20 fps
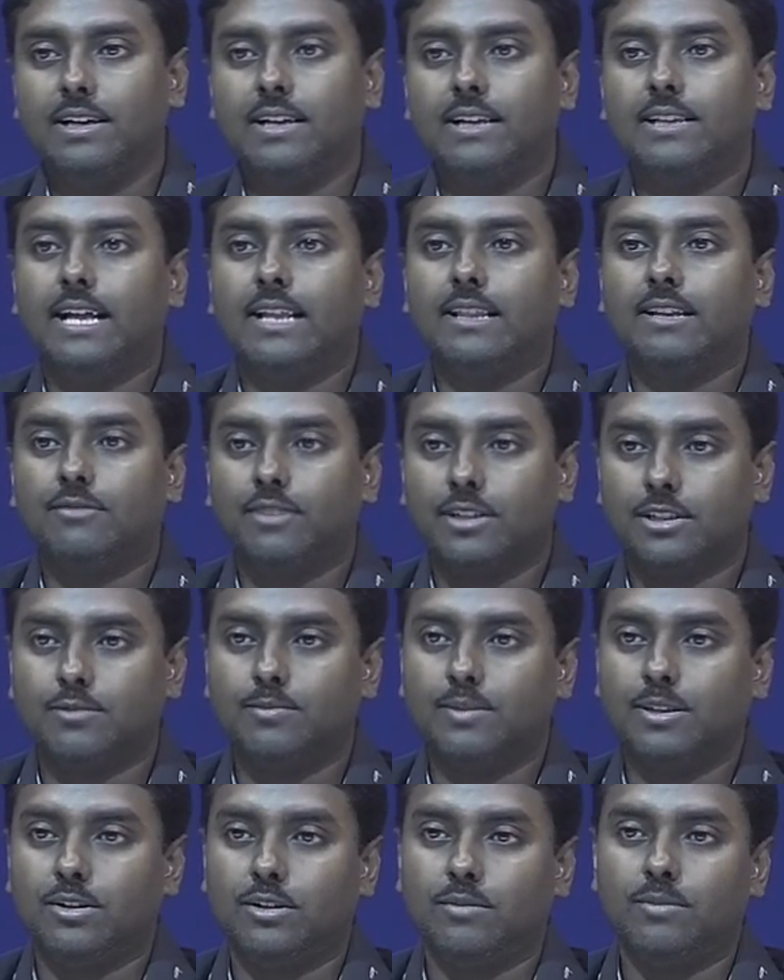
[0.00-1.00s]
than the first
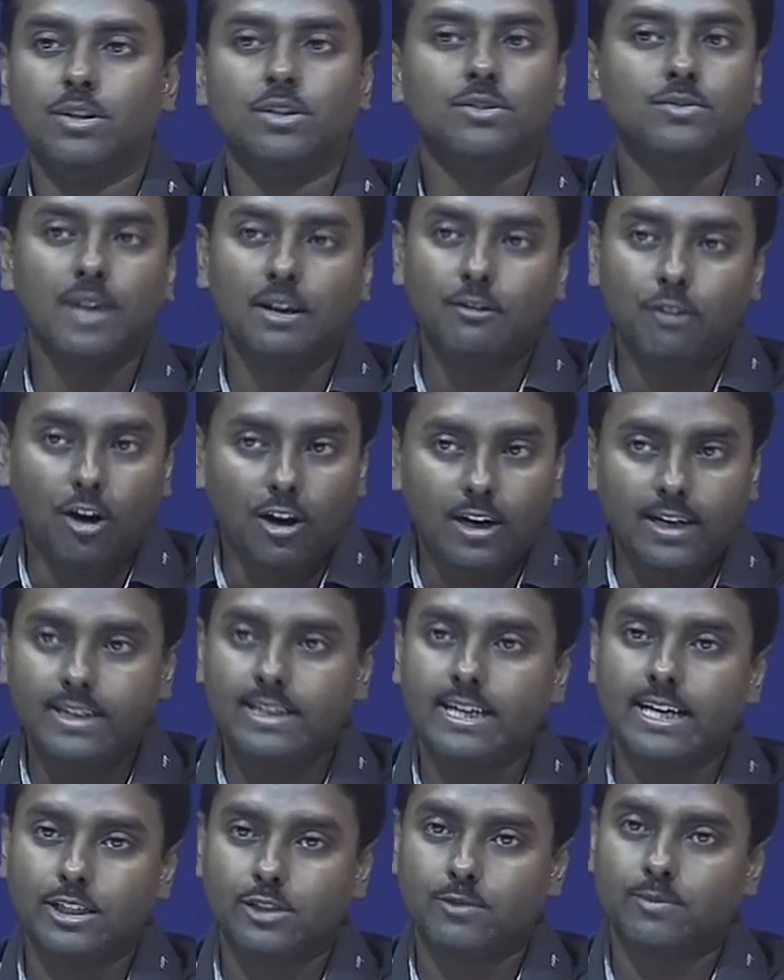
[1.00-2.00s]
method, because we have
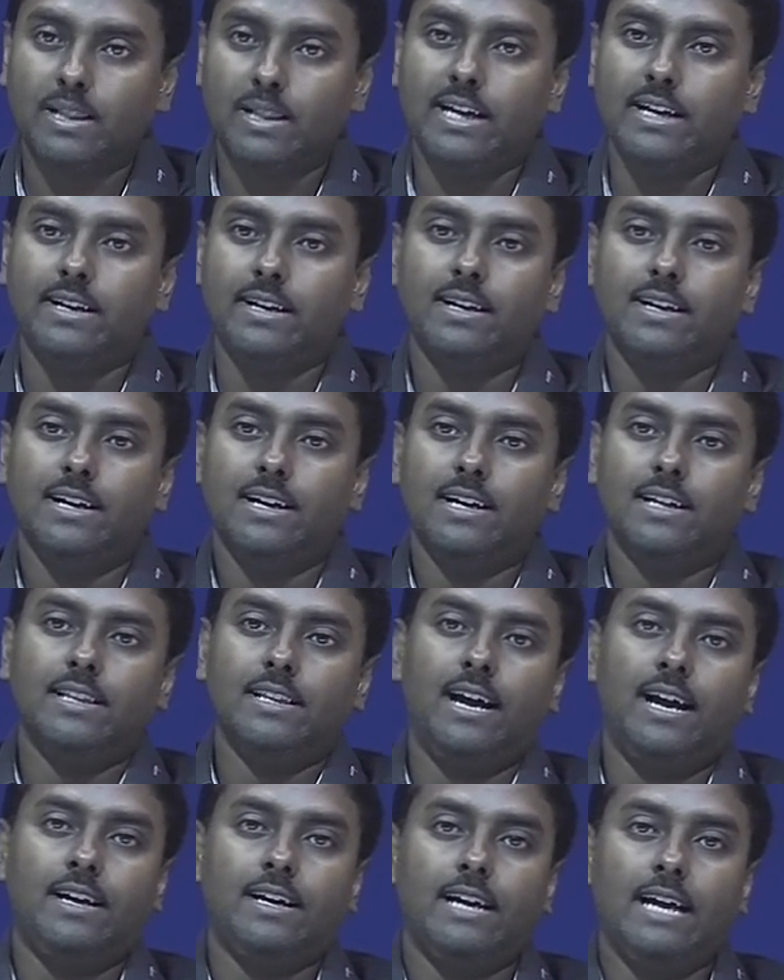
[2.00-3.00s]
already explained
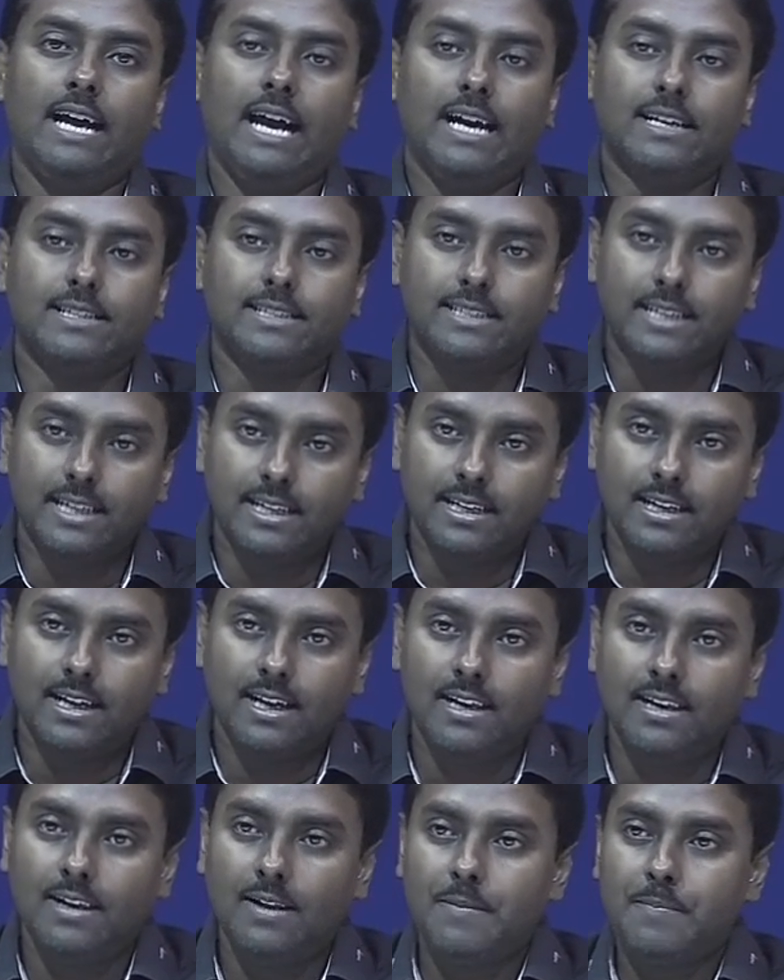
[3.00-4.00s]
that a
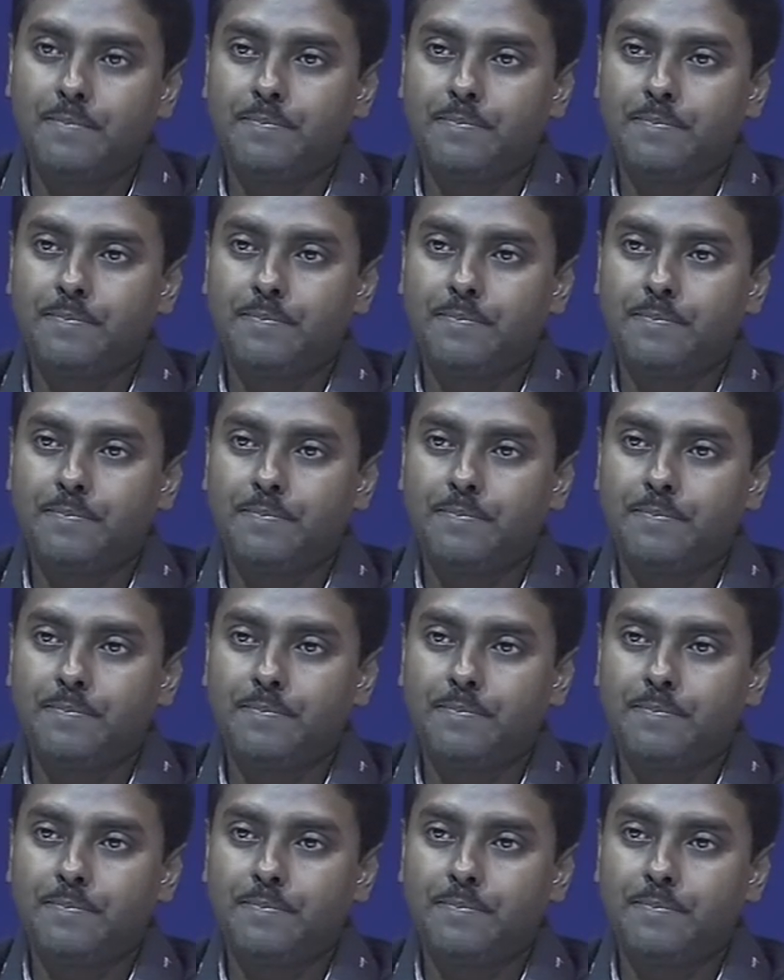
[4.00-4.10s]
signal